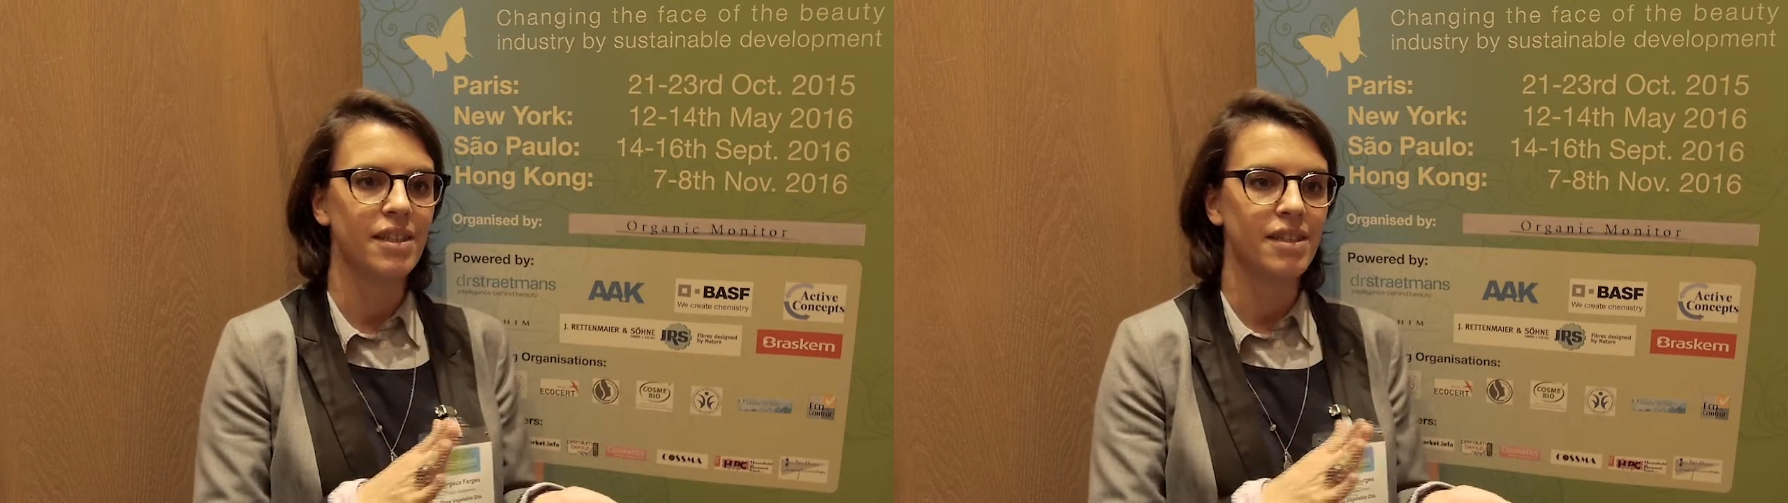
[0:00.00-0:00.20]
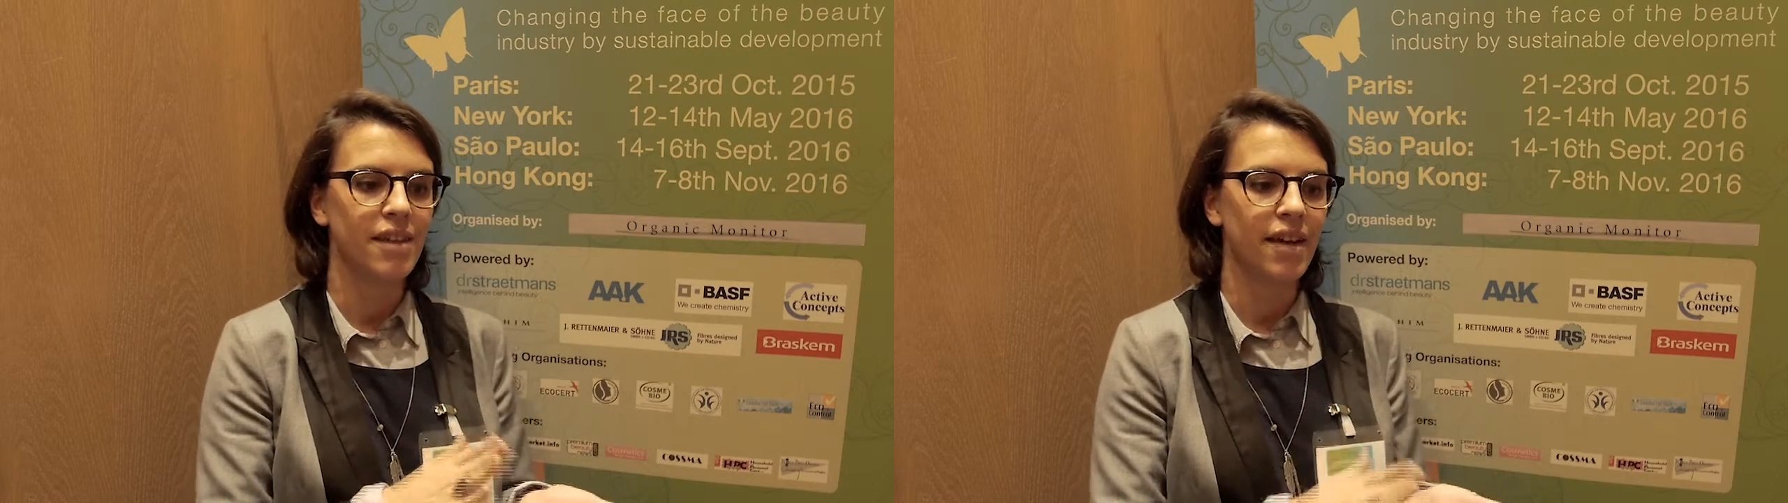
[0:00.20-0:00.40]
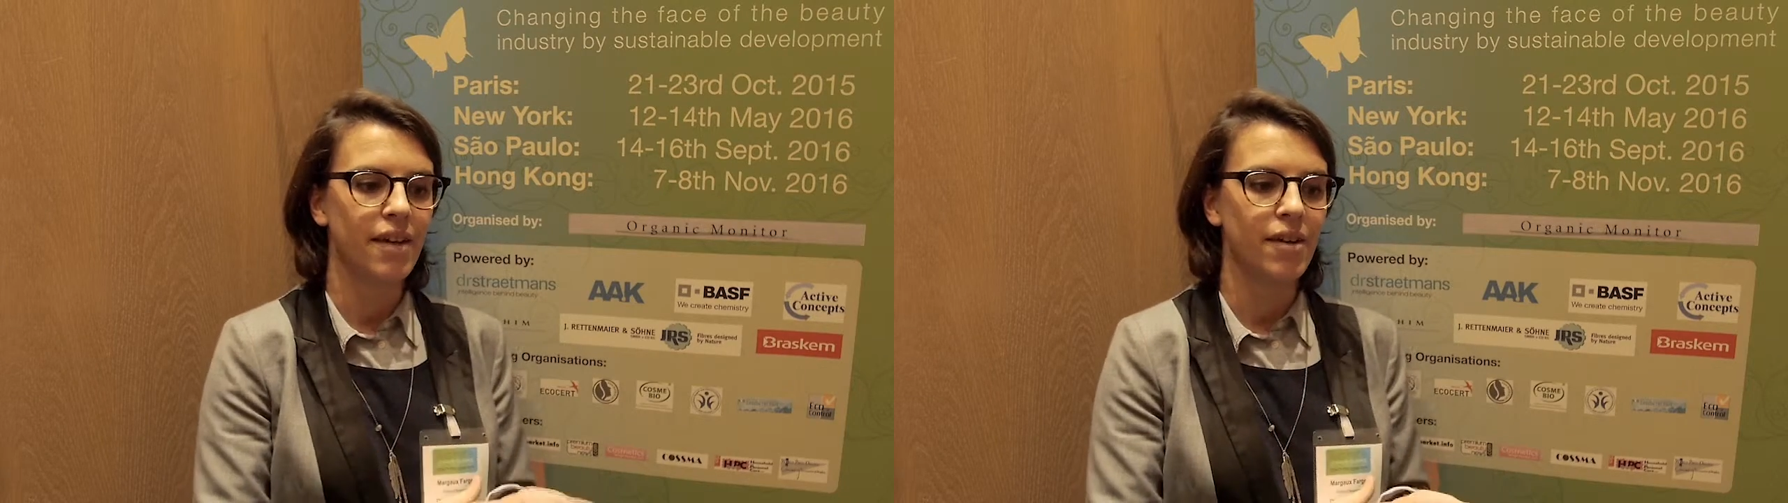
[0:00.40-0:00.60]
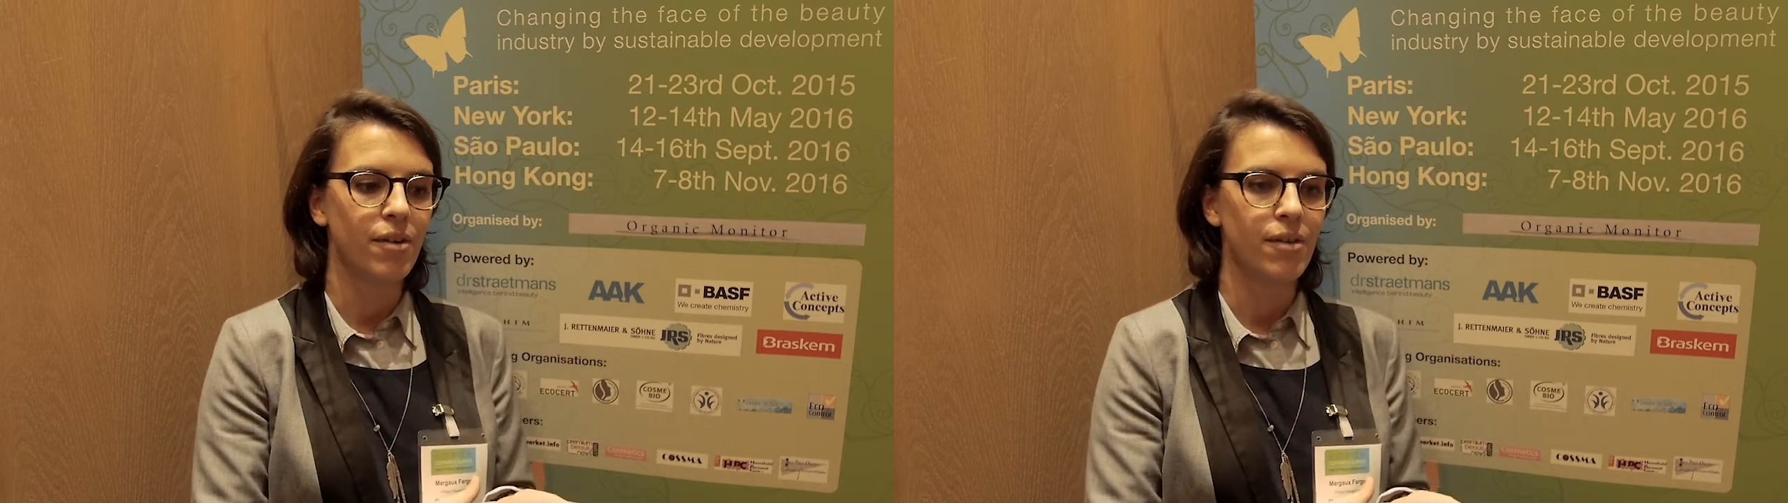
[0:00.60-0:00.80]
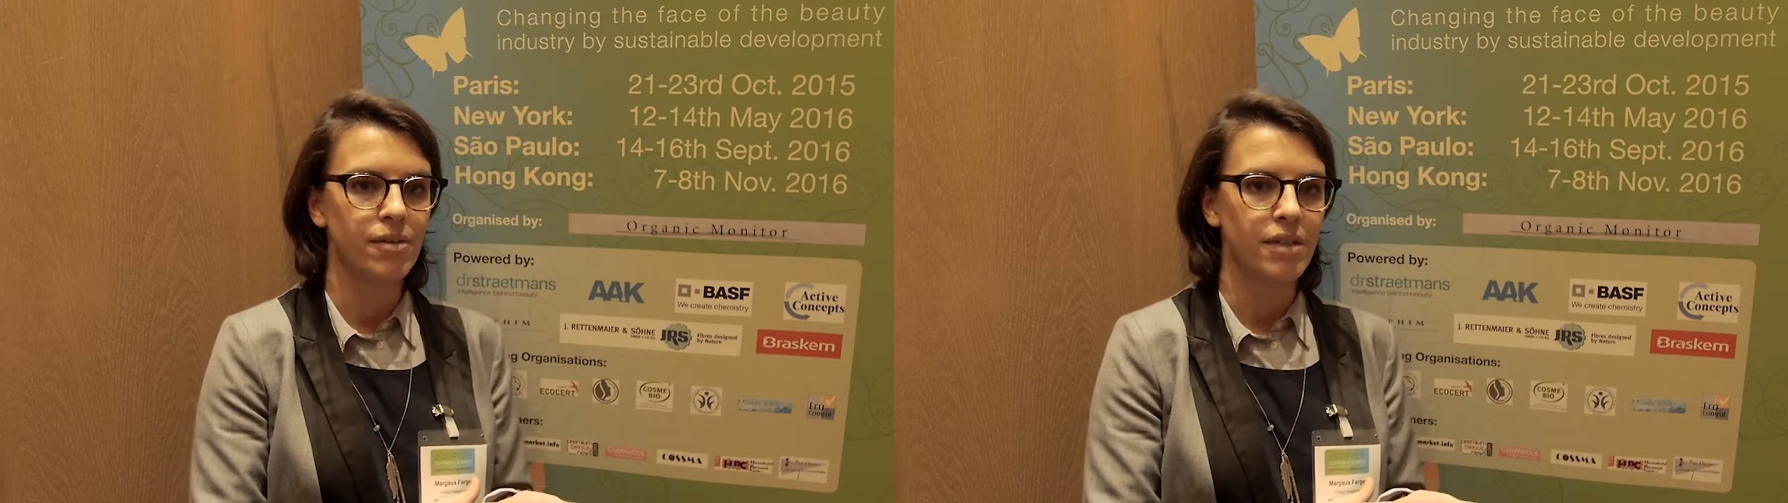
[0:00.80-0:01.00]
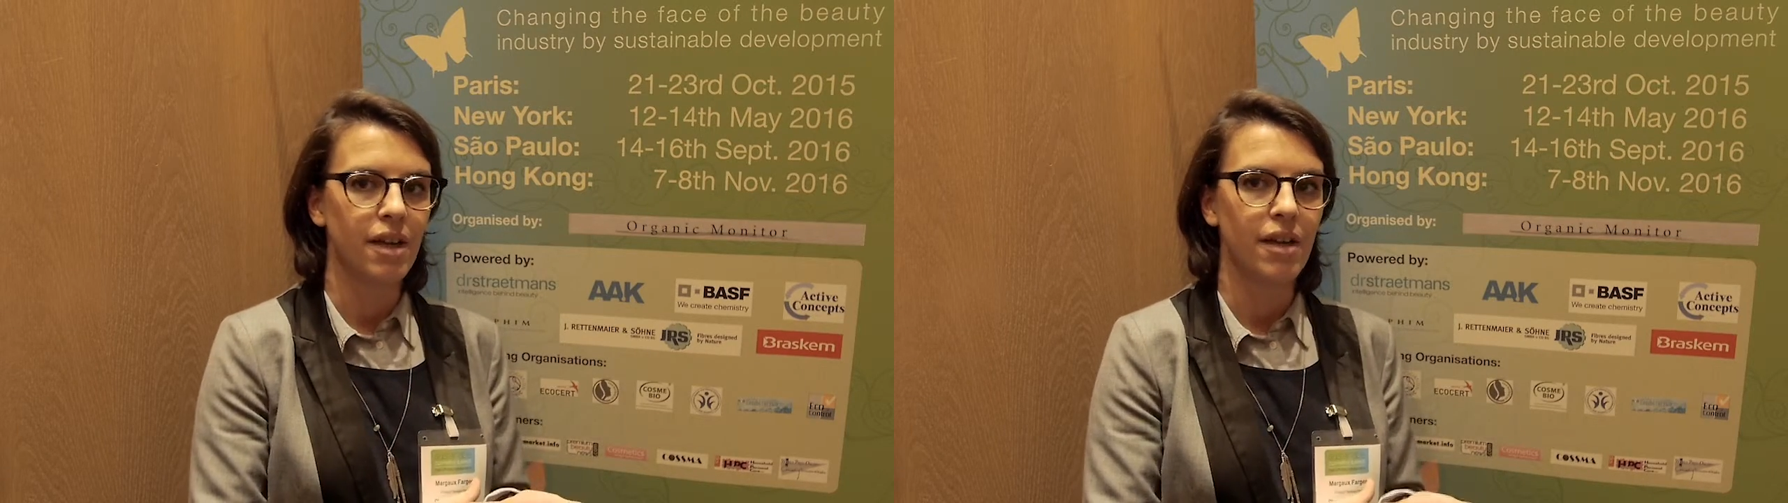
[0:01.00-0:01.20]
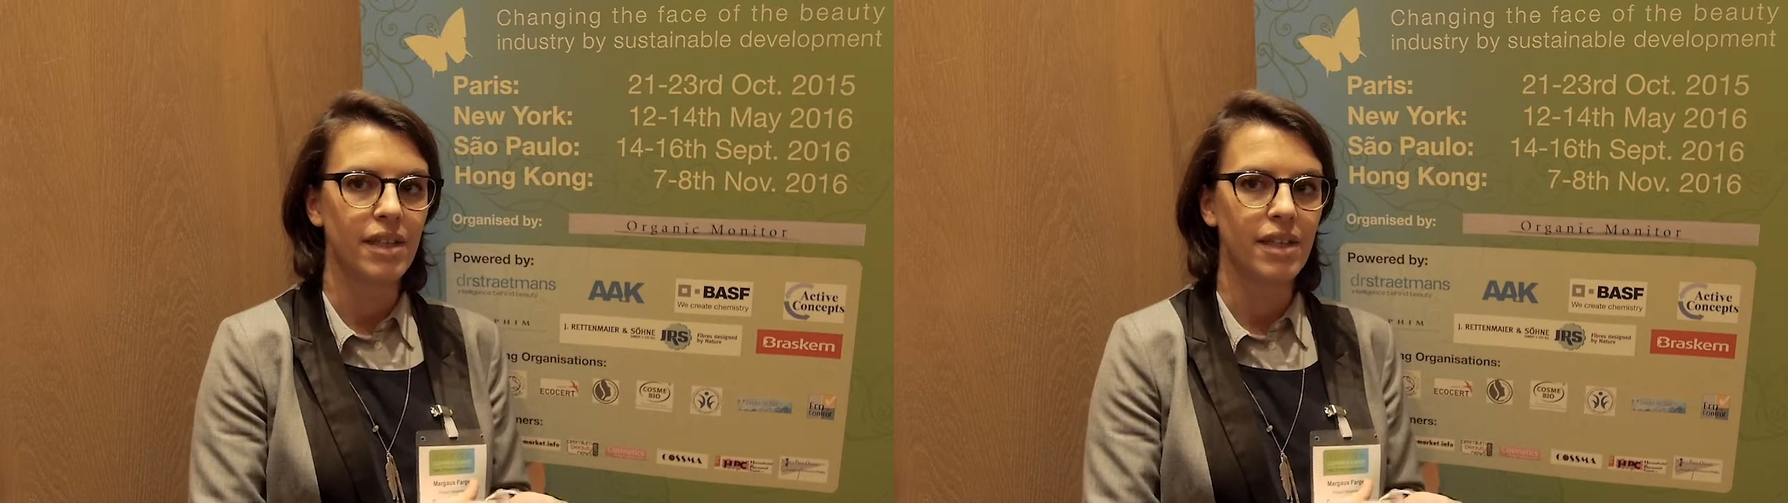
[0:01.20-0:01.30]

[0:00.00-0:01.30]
in their own